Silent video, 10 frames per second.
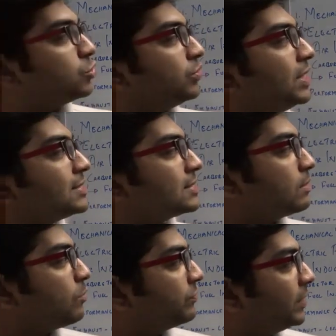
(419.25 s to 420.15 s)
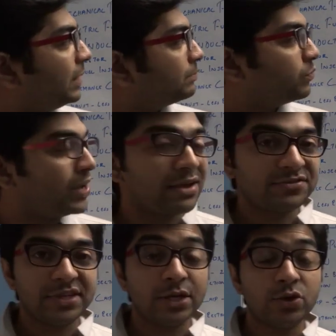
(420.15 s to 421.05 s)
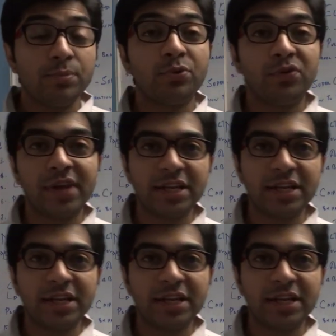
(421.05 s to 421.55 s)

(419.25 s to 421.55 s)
so these are some of the tips we have seen to improve the